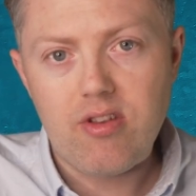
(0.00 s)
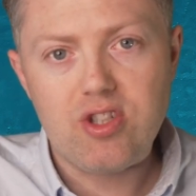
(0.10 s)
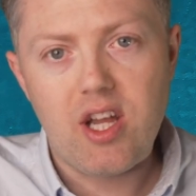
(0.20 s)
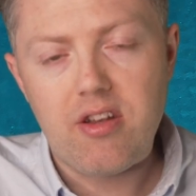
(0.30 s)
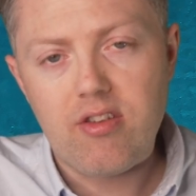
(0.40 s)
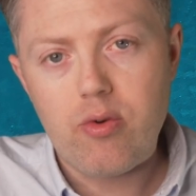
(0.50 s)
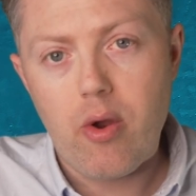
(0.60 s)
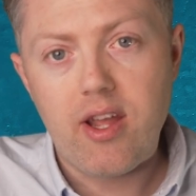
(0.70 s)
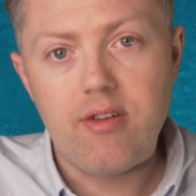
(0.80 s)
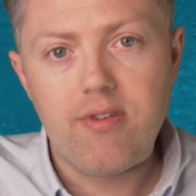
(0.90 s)
China's
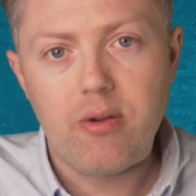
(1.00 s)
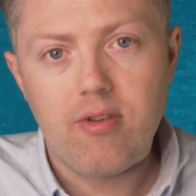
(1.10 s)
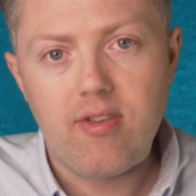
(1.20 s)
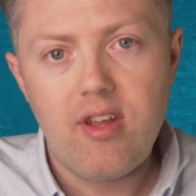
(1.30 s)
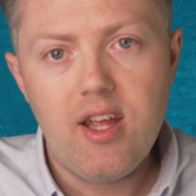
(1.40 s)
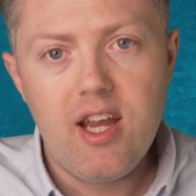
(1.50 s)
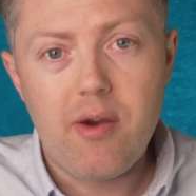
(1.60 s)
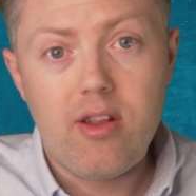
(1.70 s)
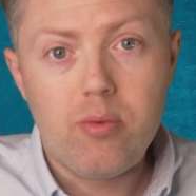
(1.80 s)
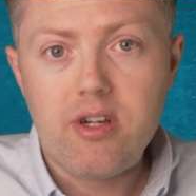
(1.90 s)
growing influence
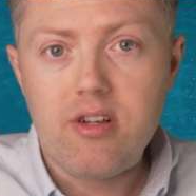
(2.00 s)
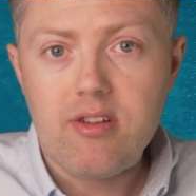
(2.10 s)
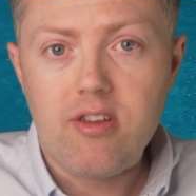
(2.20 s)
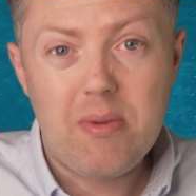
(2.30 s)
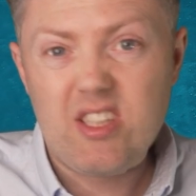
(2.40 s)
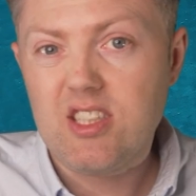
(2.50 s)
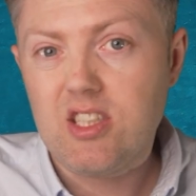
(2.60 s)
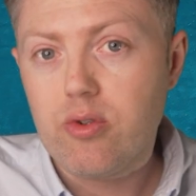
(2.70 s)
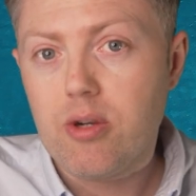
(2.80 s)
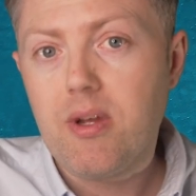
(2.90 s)
around the world, especially in
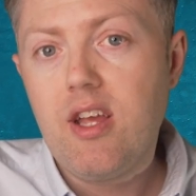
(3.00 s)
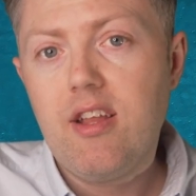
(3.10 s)
Europe.